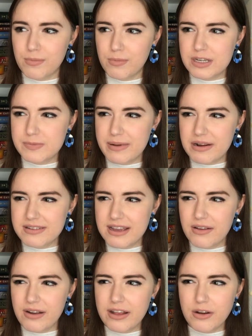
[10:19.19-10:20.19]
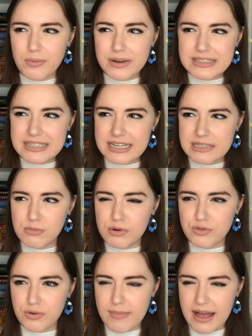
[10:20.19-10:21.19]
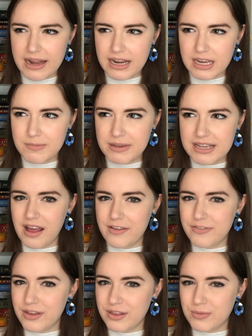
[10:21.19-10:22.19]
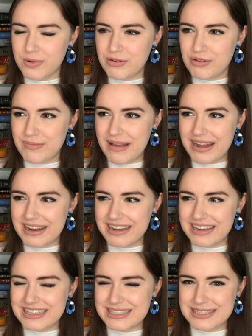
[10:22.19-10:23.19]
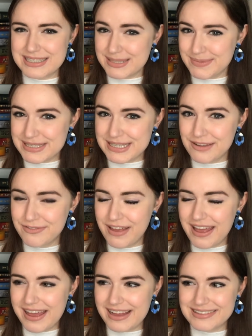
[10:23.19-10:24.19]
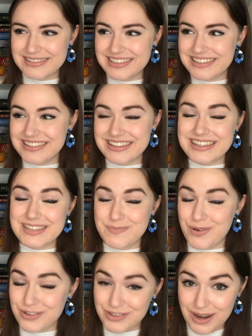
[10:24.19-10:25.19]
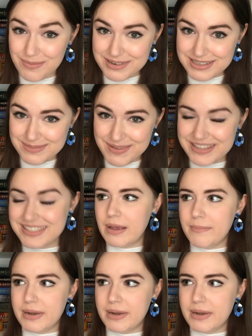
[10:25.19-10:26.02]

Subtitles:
Whereas Beartown, I don't want to say is more dramatic because I feel like the word dramatic is dismissive and this book should not be dismissed.